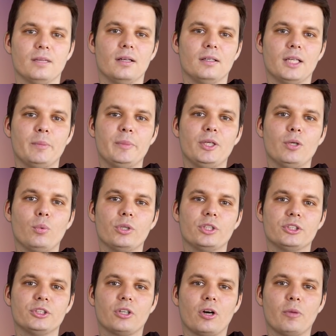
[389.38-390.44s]
Let me know what
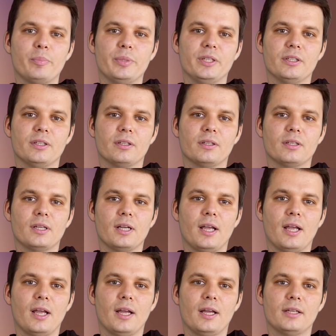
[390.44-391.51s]
is your opinion,
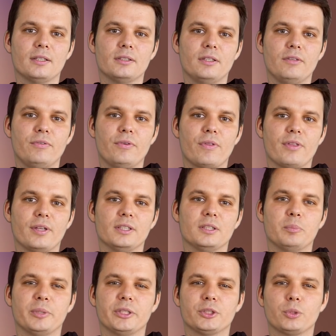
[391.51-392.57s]
and if you think the
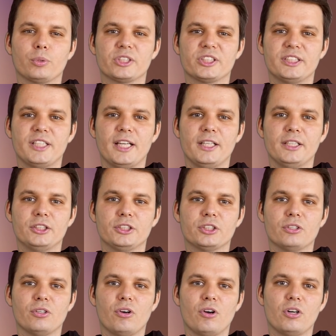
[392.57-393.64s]
picture was staged
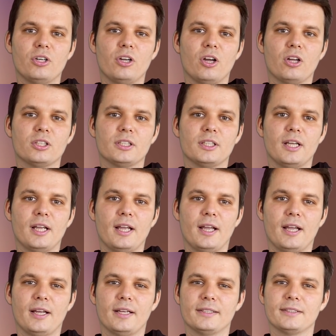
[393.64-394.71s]
or not,
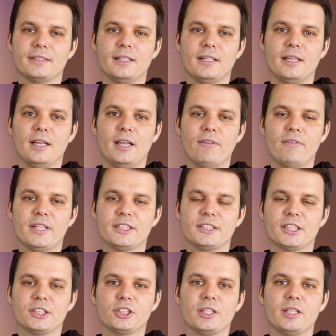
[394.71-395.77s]
and if it is
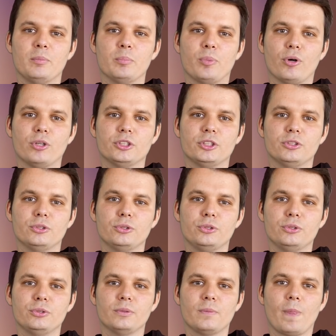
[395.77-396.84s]
actually important to
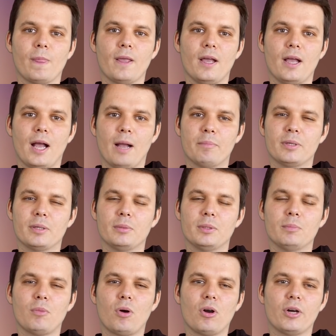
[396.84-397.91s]
you. I'm probably
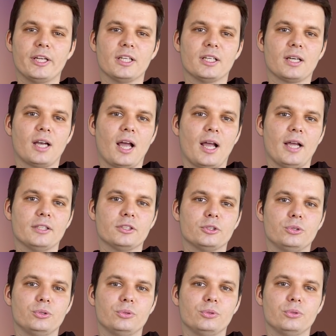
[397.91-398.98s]
more inclined
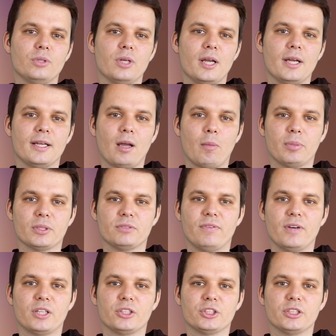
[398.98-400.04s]
to Capa's
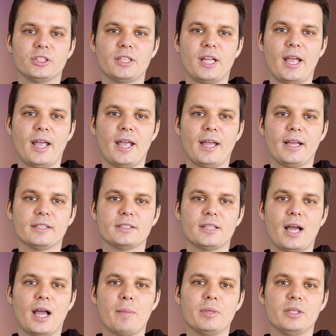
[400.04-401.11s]
version, and
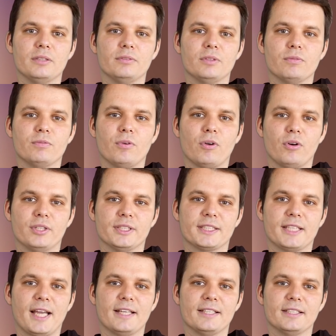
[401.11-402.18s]
I believe the photo is
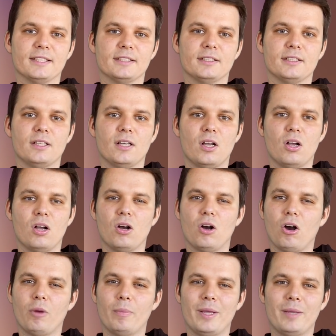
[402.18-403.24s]
candid.
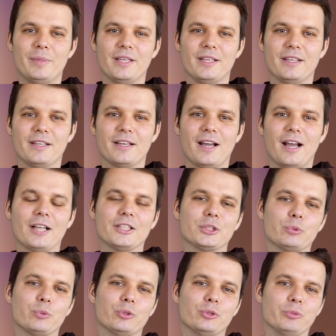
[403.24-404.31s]
Or maybe I just
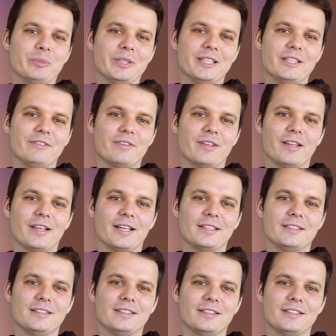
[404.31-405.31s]
want to believe in that.